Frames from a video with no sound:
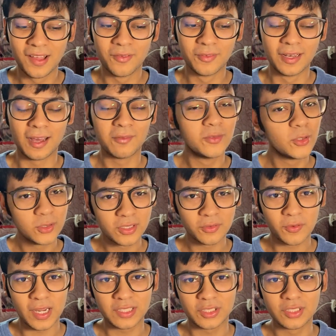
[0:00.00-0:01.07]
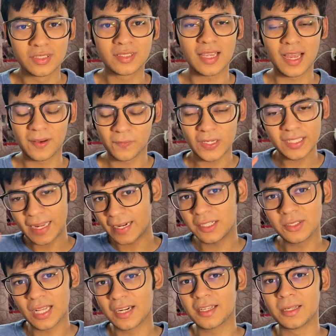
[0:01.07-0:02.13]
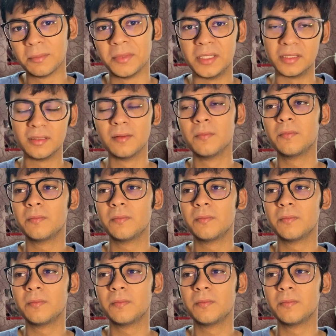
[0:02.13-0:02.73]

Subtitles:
will have loads of questions, and we'll get to that in a minute.